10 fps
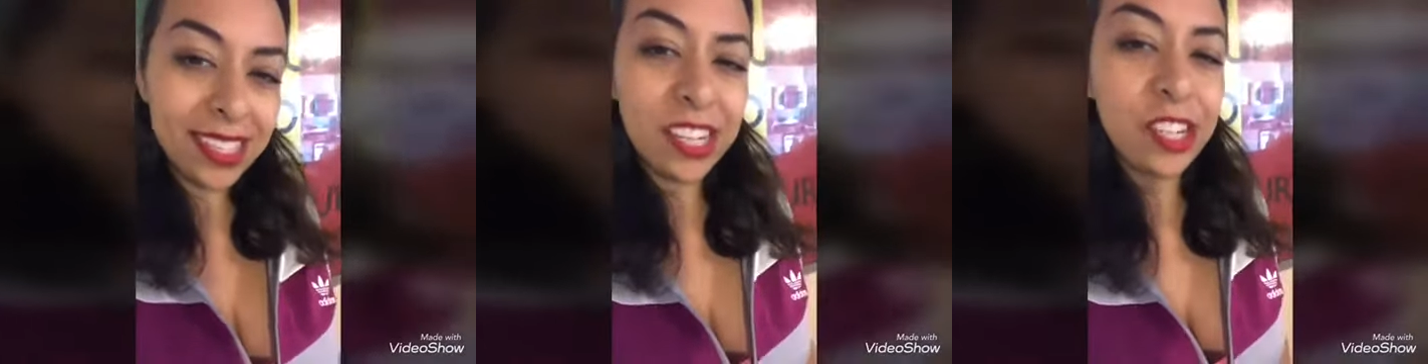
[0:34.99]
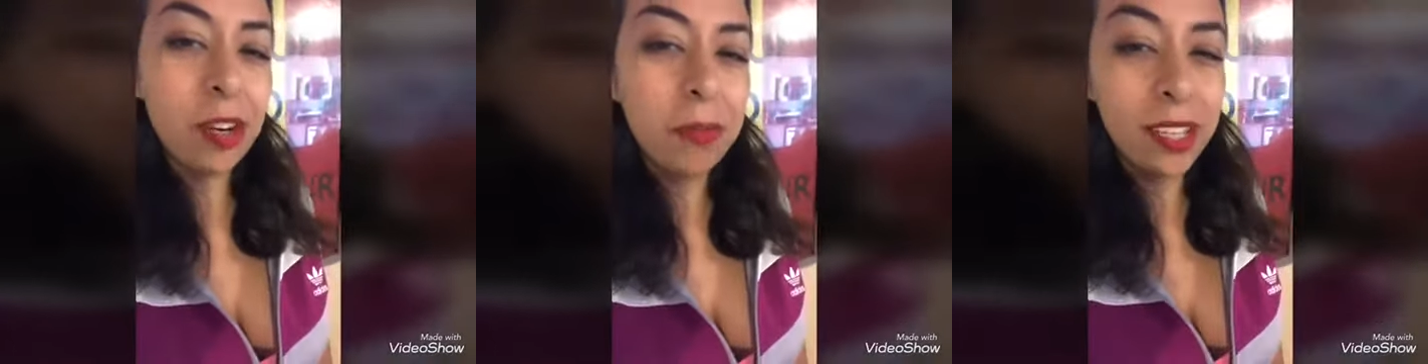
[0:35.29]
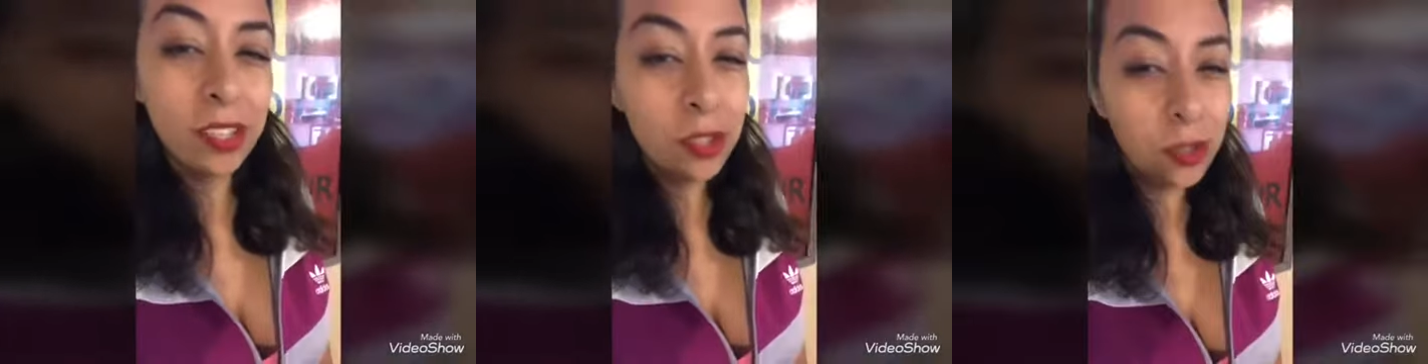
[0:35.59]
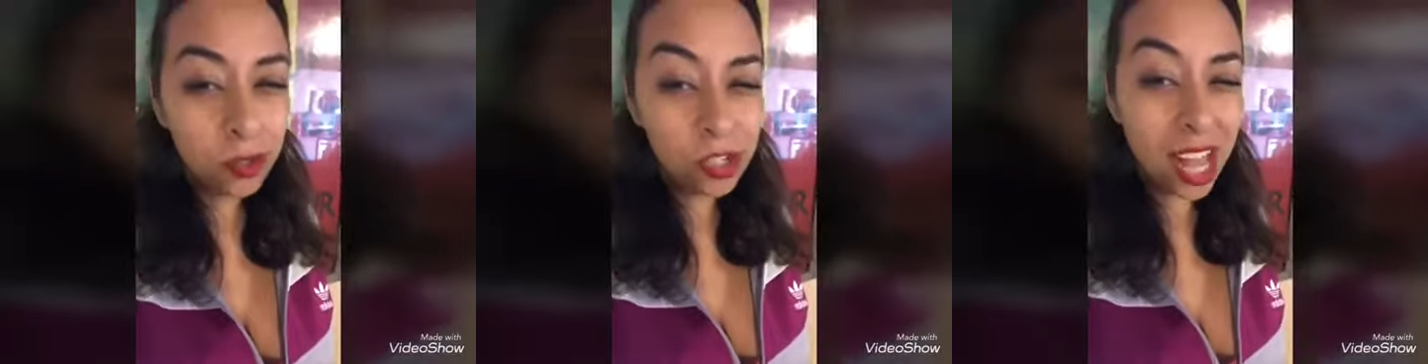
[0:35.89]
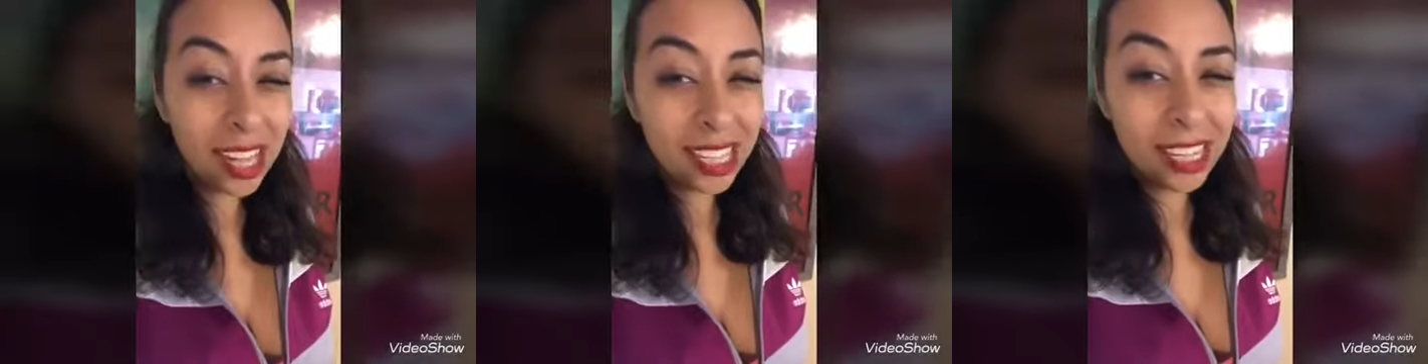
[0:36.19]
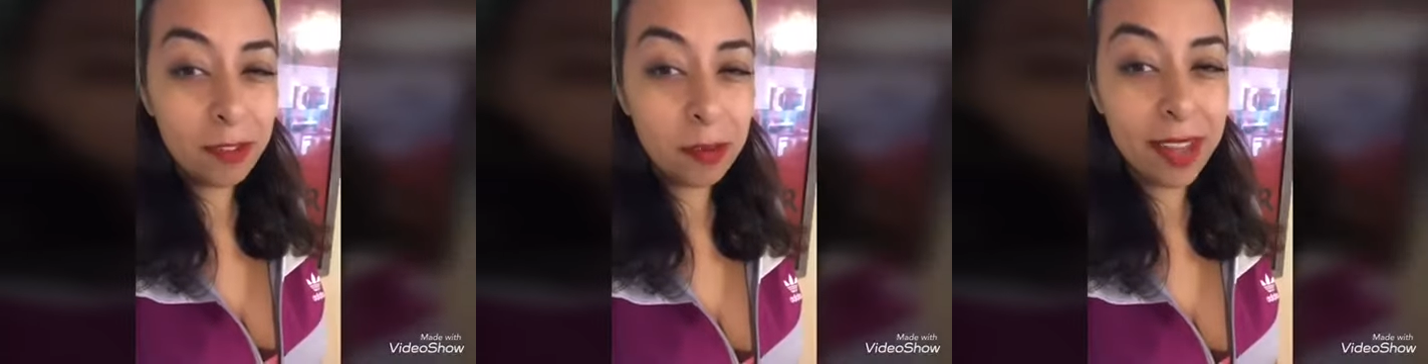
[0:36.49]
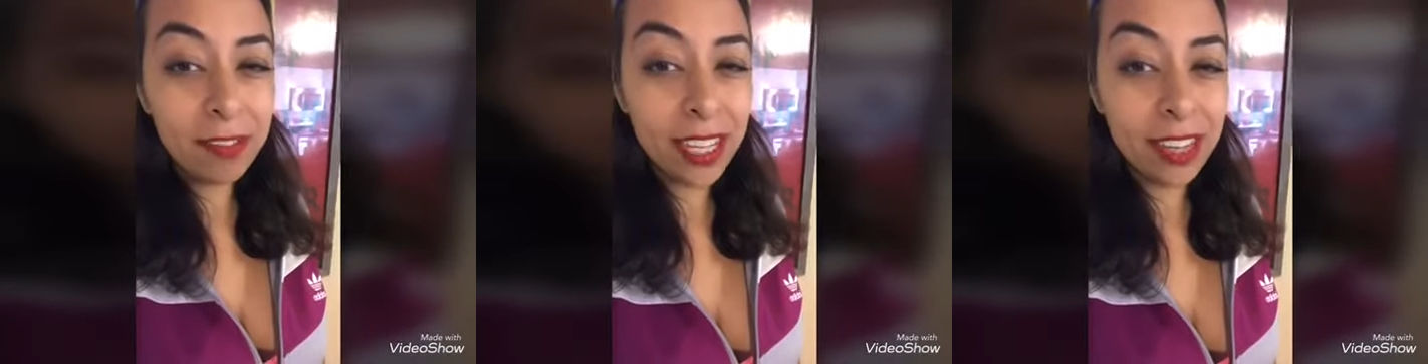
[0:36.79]
it's actually gonna be too chocolatey for
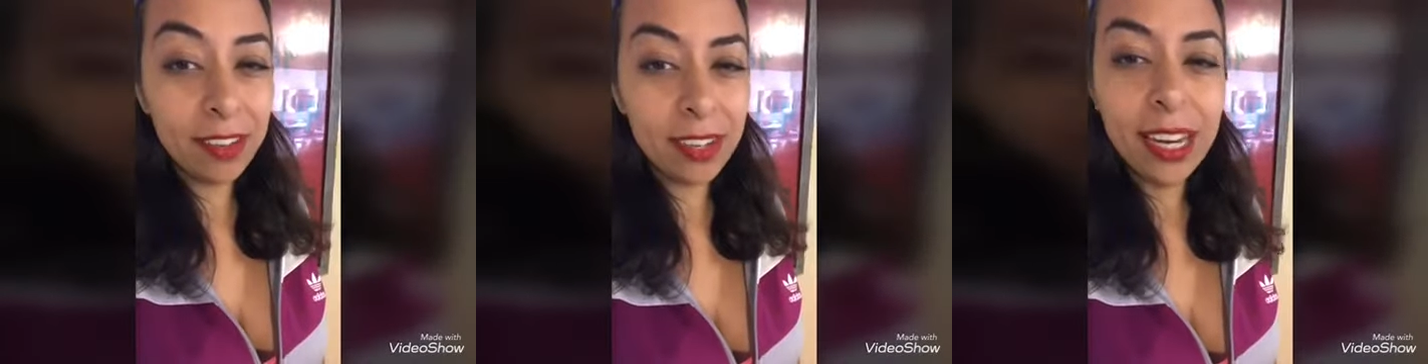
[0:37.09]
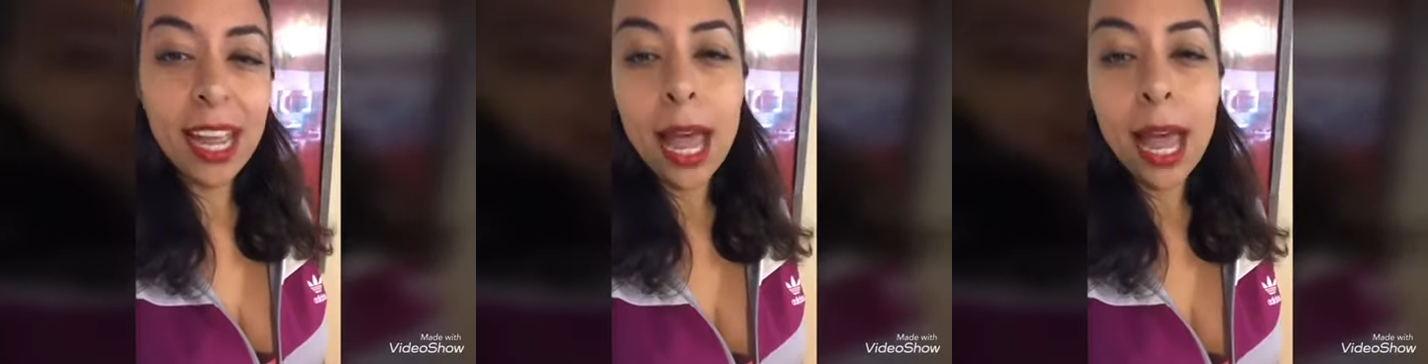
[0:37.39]
my flavor.